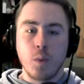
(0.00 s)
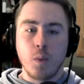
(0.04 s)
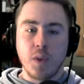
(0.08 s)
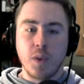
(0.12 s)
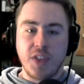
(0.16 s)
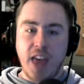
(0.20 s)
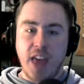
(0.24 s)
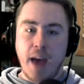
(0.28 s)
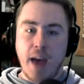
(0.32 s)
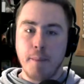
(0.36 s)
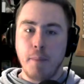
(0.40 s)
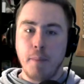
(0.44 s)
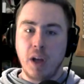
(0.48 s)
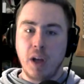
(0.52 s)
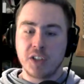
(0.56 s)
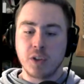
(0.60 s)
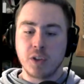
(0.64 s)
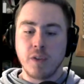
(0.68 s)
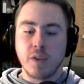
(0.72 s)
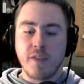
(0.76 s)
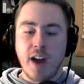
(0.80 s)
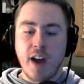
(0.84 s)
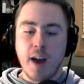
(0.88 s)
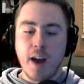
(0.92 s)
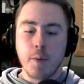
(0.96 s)
that muscle
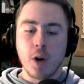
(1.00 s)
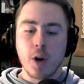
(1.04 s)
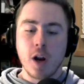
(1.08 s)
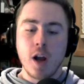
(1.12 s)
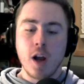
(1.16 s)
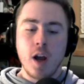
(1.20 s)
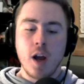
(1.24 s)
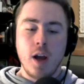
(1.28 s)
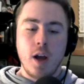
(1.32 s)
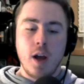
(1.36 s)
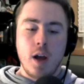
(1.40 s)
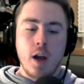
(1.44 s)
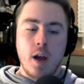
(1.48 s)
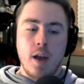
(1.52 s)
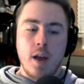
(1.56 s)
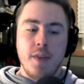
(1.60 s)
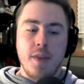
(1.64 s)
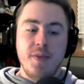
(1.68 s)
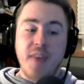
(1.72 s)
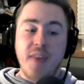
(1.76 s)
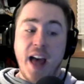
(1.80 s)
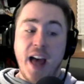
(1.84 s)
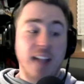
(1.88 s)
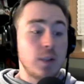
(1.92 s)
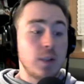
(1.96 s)
fiber,
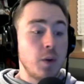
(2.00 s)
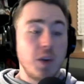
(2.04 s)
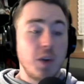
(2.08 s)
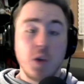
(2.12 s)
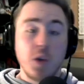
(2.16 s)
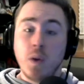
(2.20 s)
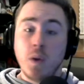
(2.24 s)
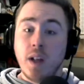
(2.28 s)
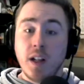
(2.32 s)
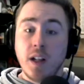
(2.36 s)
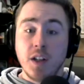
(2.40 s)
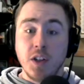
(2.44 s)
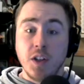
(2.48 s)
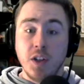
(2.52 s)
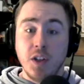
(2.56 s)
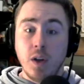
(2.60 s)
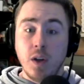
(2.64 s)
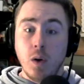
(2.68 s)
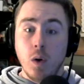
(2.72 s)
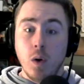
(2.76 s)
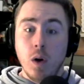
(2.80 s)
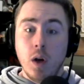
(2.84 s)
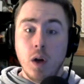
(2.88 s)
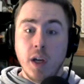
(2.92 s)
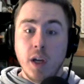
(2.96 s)
that's what you need to
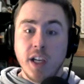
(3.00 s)
do.